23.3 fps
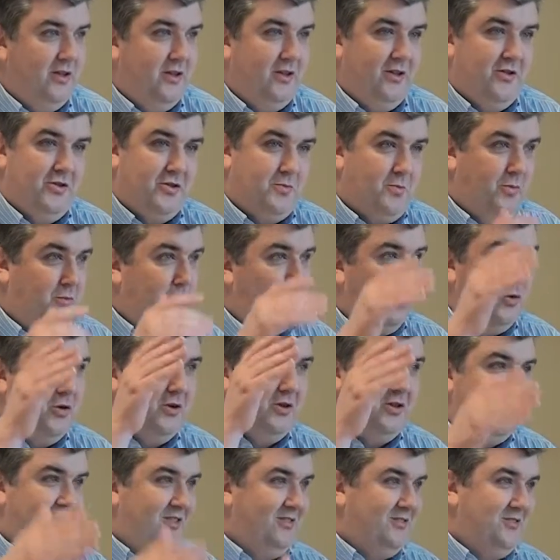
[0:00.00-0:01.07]
you just put
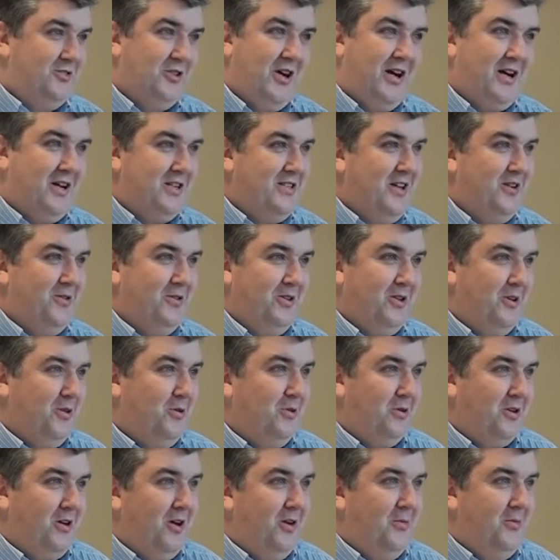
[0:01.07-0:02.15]
1 and drag it down the
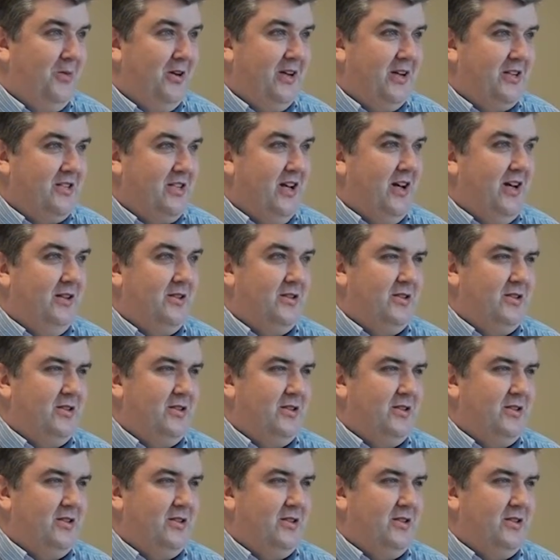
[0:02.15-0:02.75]
whole column in Excel.